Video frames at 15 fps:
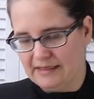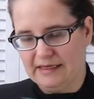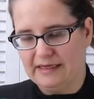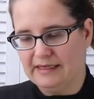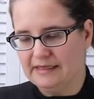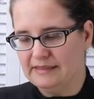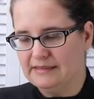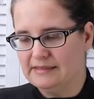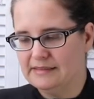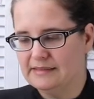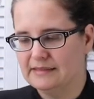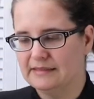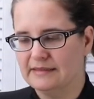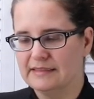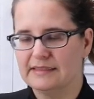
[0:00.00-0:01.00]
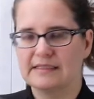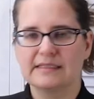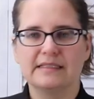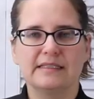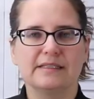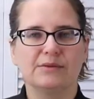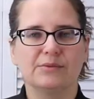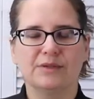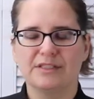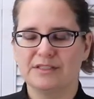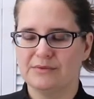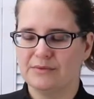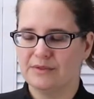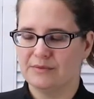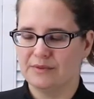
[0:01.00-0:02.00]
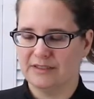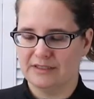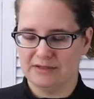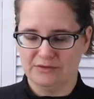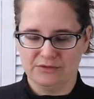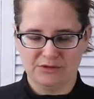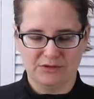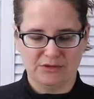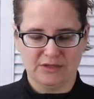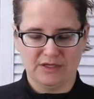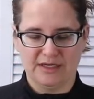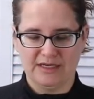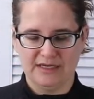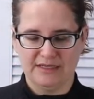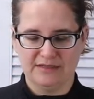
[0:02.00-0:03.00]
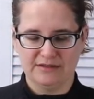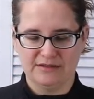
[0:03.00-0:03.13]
And let's see, what do we want to try?